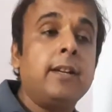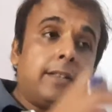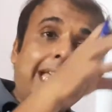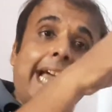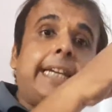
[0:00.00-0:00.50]

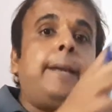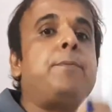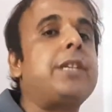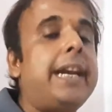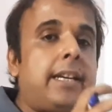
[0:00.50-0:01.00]
the active
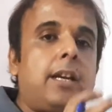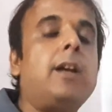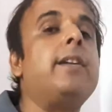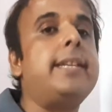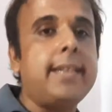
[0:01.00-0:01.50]
site
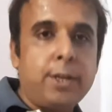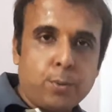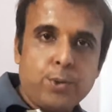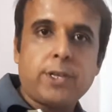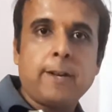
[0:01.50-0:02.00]

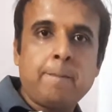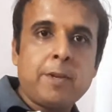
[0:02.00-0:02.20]
residues,